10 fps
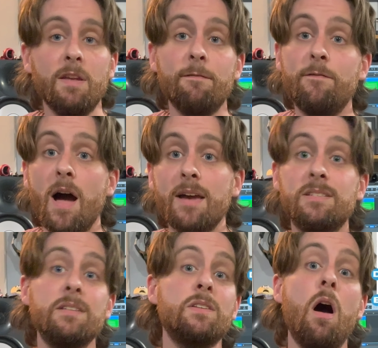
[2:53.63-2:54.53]
finds
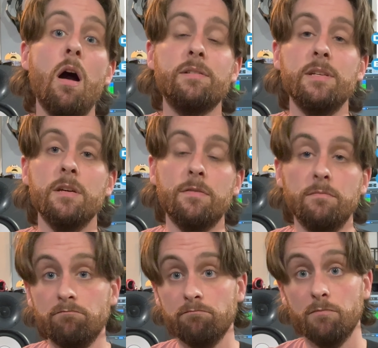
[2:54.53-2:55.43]
its octave
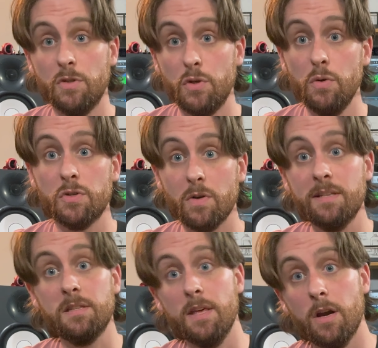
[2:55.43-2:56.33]
2
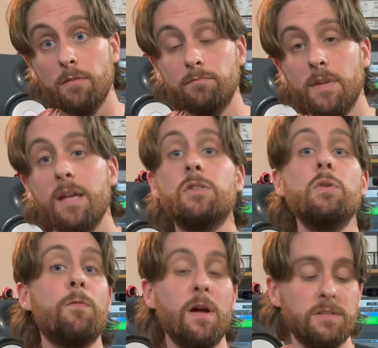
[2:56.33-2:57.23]
strings thinner and 2
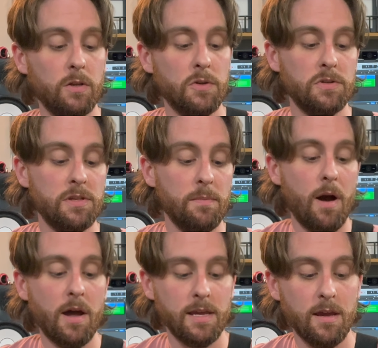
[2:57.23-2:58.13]
frets closer to the
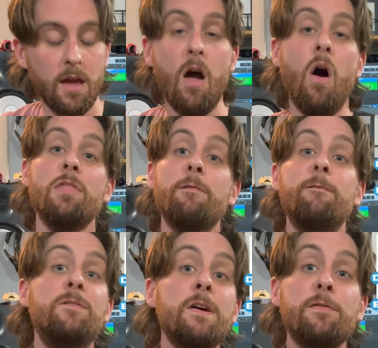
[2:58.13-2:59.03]
body on the
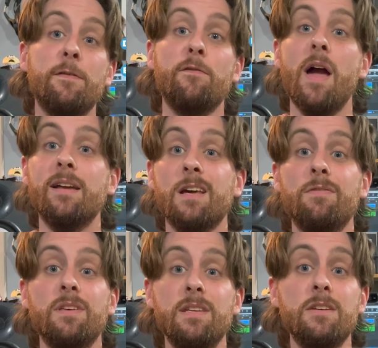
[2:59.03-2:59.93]
5th fret of
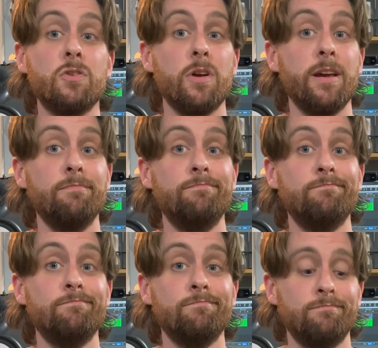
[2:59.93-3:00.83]
the D string.
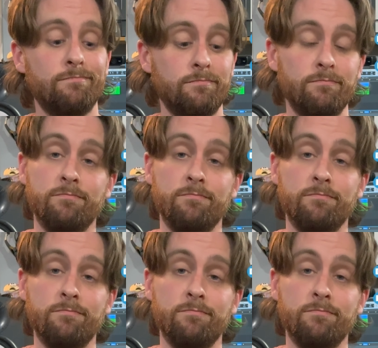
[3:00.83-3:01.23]
There